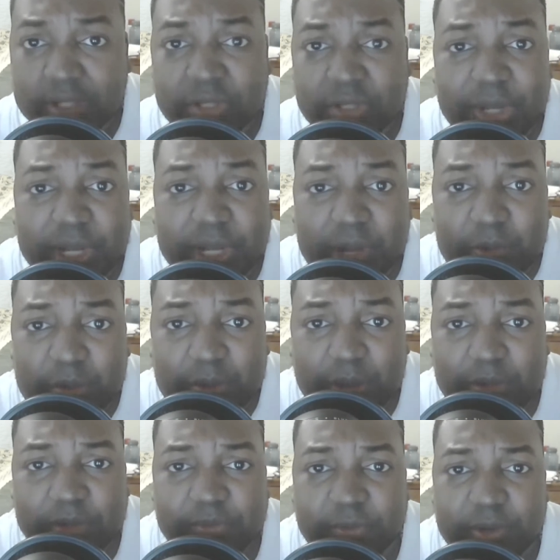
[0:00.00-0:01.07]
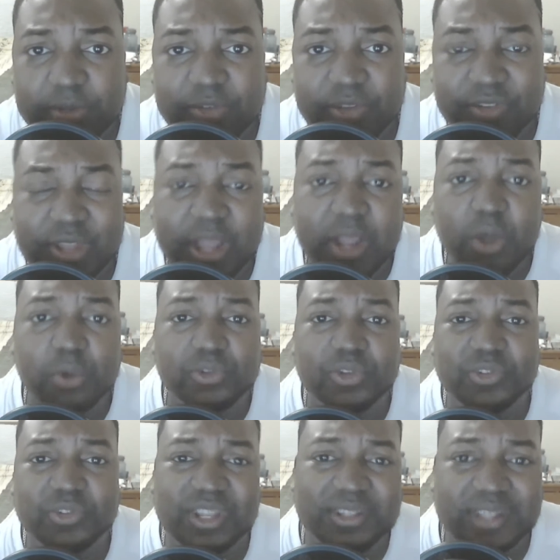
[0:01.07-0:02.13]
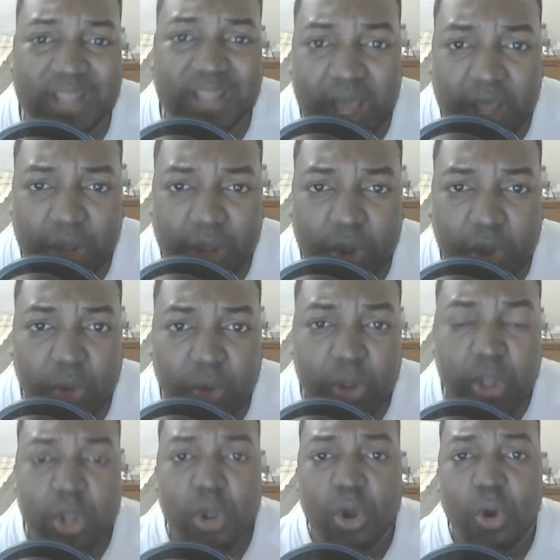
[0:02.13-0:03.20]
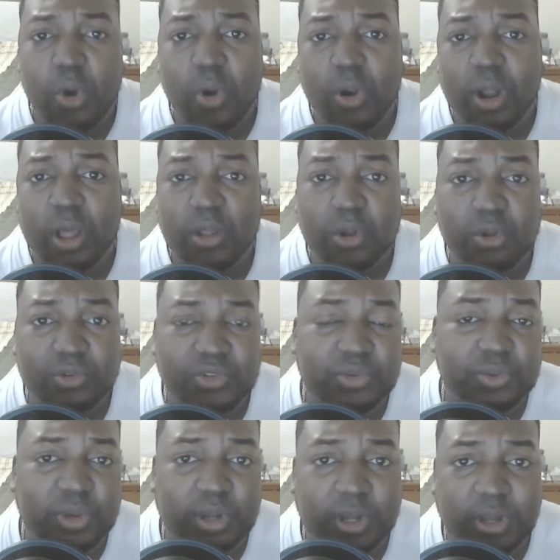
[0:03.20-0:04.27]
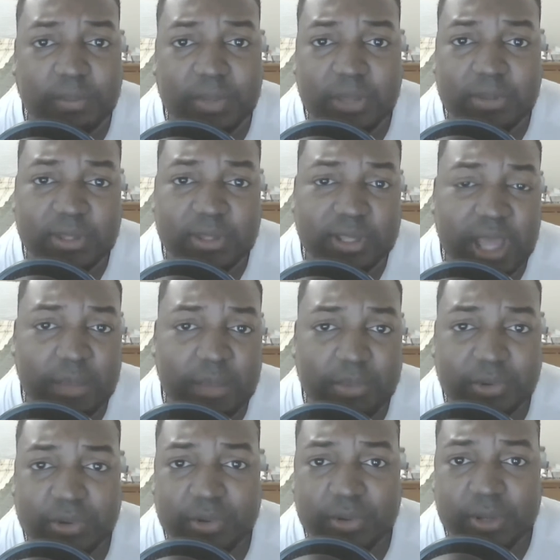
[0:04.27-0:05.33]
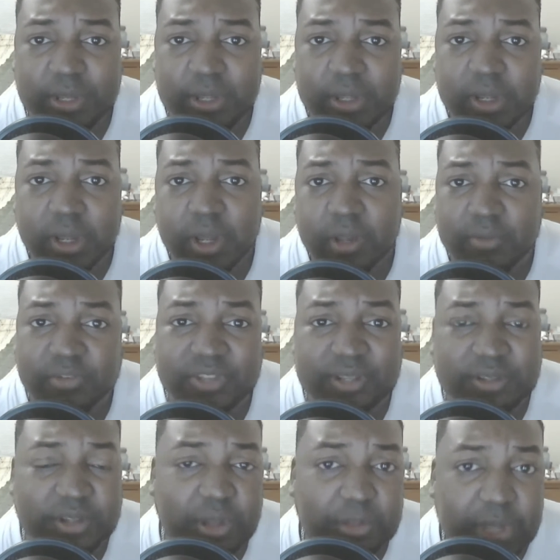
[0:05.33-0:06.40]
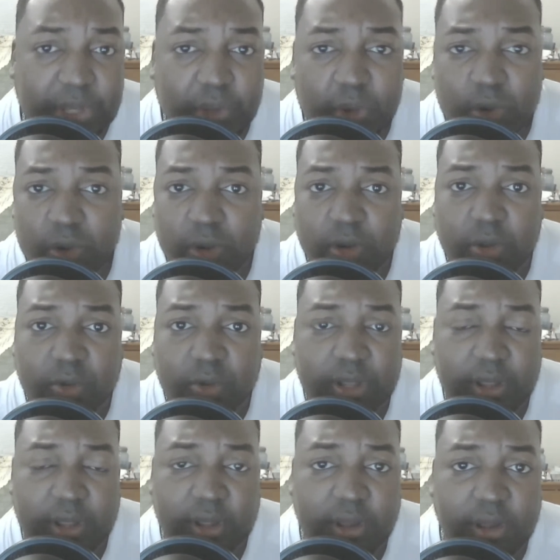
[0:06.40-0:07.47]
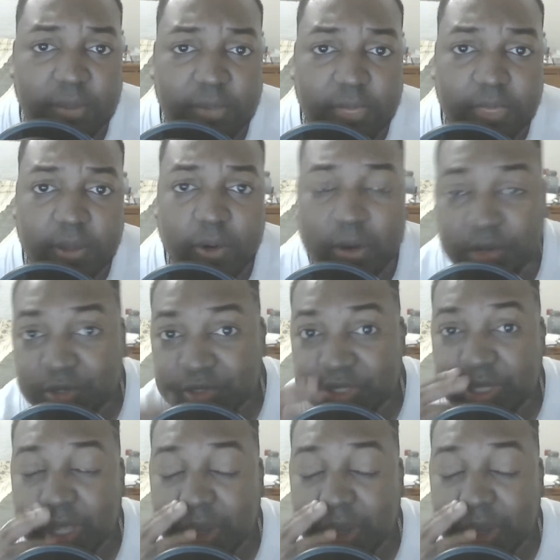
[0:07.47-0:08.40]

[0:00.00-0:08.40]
Dominican Republic, for instance, I go to Santiago, or I'll go to maybe the capital of Santo Domingo, or go to or usually I